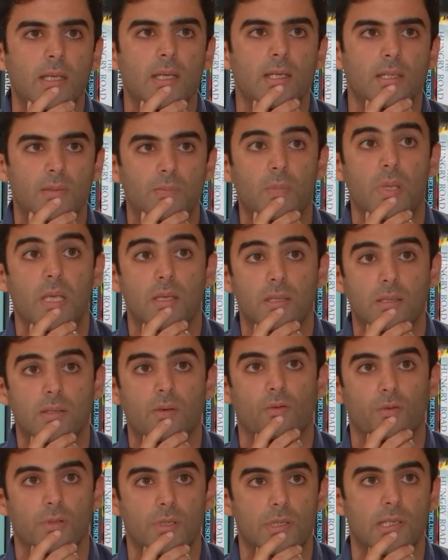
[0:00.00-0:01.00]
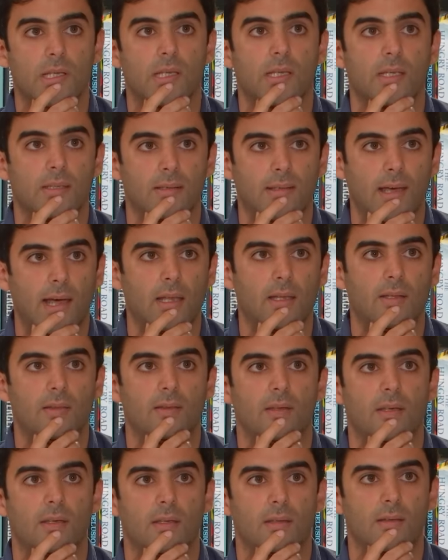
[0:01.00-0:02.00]
He is obviously
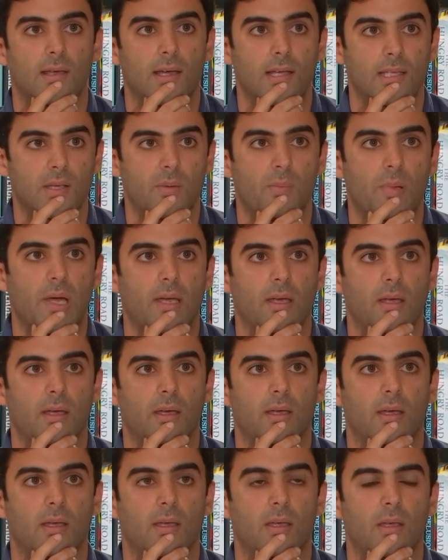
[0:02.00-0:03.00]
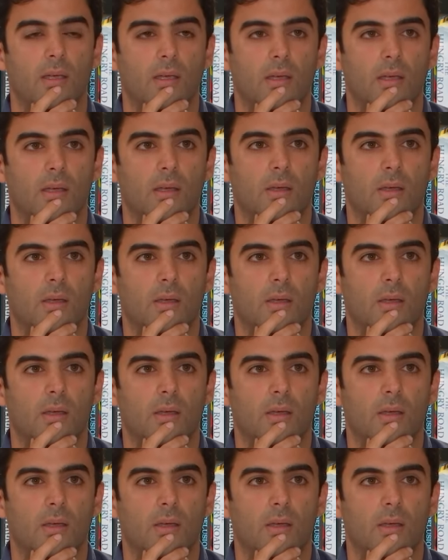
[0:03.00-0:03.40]
talented as a banker,